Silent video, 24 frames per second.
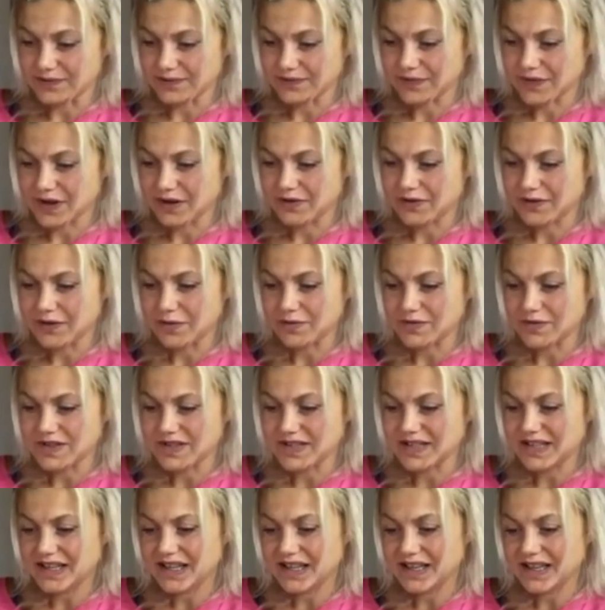From
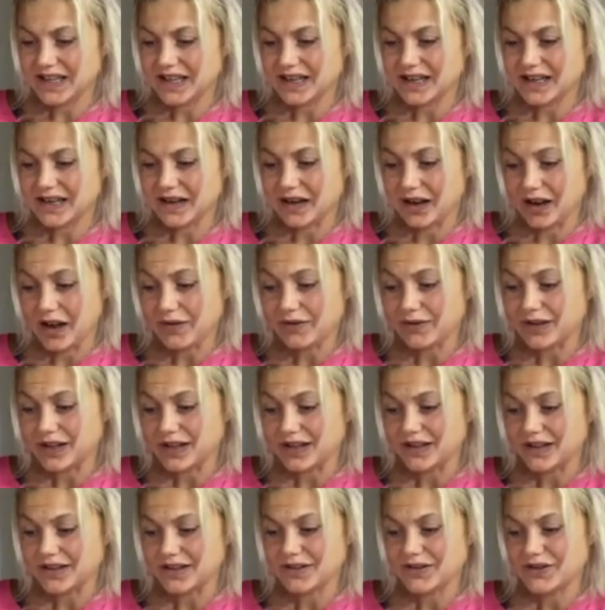seeing it
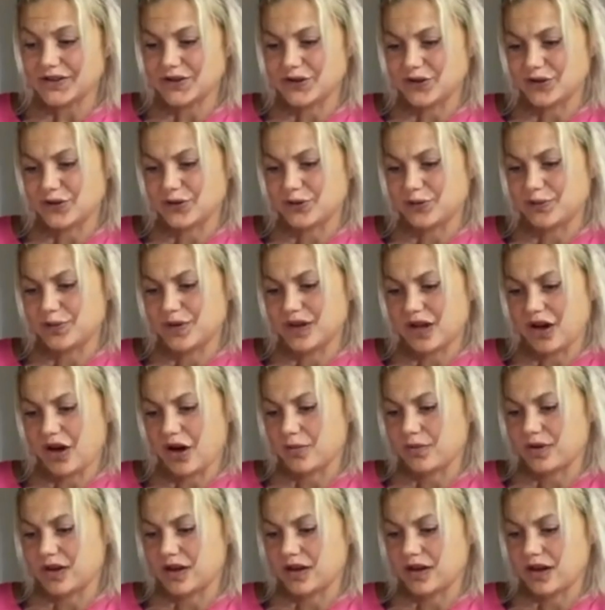lovely to
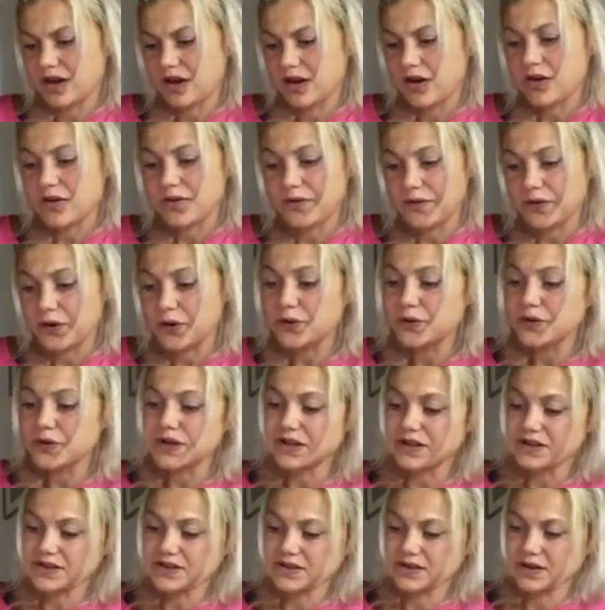becoming
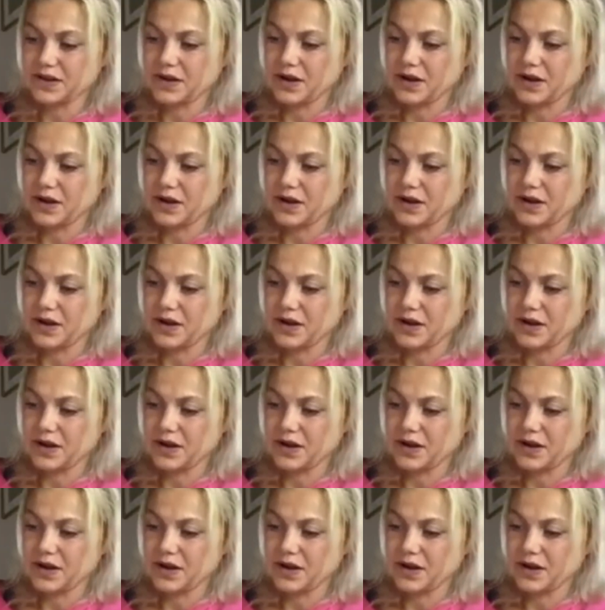furious,